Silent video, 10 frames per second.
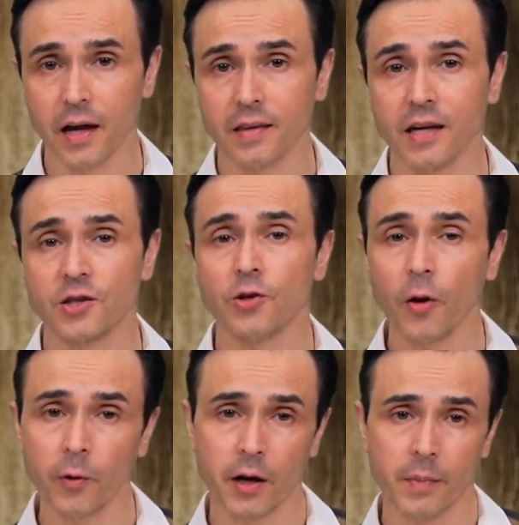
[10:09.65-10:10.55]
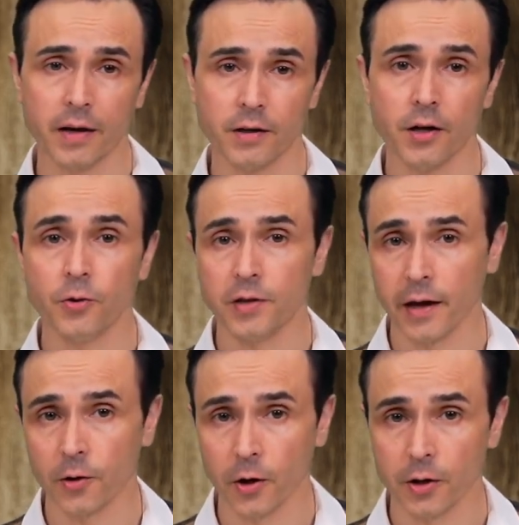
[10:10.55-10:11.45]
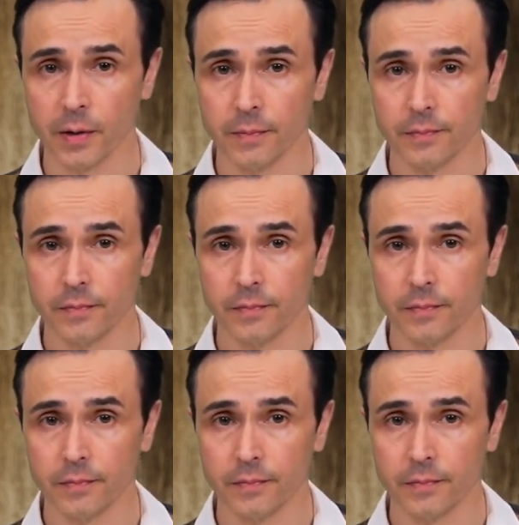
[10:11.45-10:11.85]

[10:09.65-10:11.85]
then it's not recommended you take curcumin.